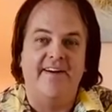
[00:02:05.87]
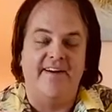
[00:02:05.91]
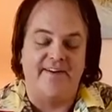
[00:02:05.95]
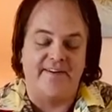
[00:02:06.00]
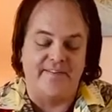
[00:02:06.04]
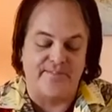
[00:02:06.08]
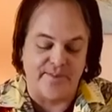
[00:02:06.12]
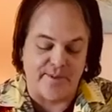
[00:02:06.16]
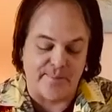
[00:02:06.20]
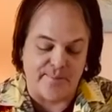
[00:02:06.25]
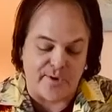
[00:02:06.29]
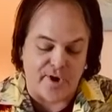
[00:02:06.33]

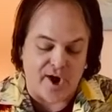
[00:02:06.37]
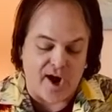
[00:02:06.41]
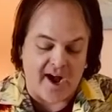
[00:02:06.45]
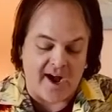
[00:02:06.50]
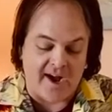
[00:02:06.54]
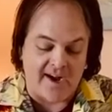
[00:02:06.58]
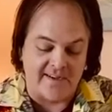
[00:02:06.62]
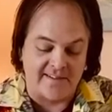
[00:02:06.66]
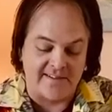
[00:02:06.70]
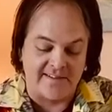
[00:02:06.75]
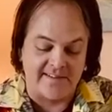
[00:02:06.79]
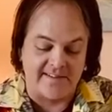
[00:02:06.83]
of the
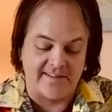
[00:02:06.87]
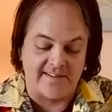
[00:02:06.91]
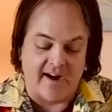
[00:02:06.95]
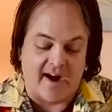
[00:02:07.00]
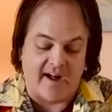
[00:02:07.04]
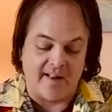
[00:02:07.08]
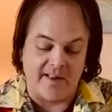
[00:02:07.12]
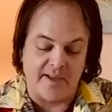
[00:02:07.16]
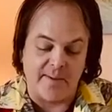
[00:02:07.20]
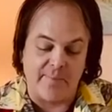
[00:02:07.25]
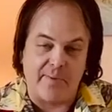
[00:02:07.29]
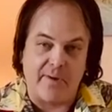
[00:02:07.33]
bronze
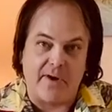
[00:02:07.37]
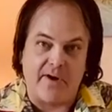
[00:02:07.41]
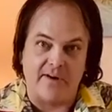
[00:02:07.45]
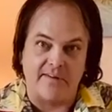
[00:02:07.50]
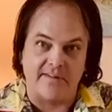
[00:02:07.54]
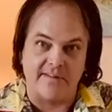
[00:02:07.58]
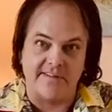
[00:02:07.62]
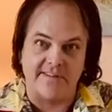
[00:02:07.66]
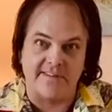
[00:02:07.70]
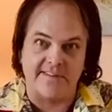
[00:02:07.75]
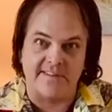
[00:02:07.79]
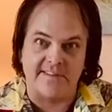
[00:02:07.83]
Dolly
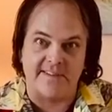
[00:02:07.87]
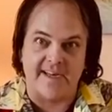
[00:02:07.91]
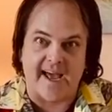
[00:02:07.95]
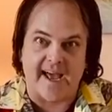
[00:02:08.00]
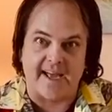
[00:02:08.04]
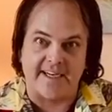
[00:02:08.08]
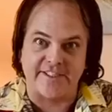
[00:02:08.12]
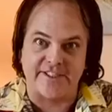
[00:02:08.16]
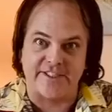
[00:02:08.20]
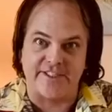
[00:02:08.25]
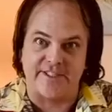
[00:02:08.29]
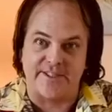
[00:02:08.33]
Parton
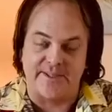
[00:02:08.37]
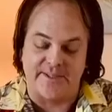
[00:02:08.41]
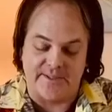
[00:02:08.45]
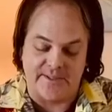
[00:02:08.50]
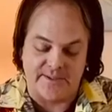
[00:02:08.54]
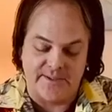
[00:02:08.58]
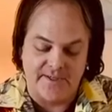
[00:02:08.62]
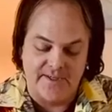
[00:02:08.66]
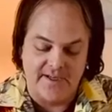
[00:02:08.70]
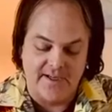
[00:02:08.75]
statue,